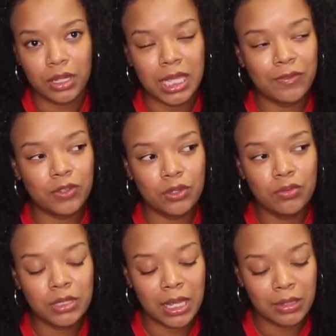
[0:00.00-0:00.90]
If
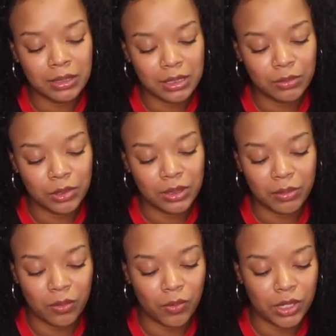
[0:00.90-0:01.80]
you tell someone
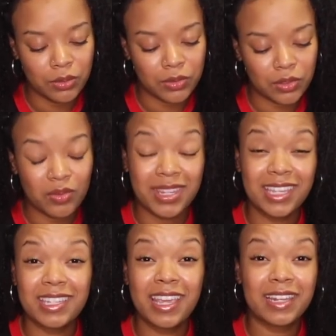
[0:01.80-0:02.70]
about what you do and
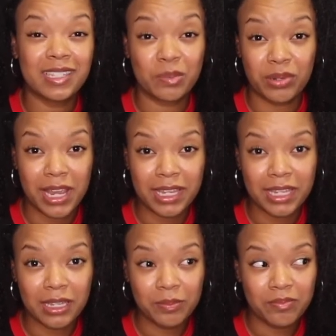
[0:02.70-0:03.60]
they take it as
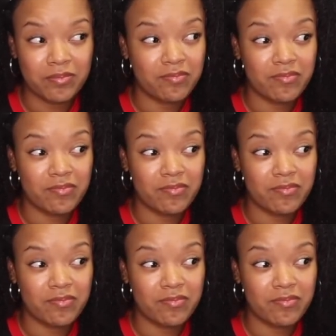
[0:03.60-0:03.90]
bragging,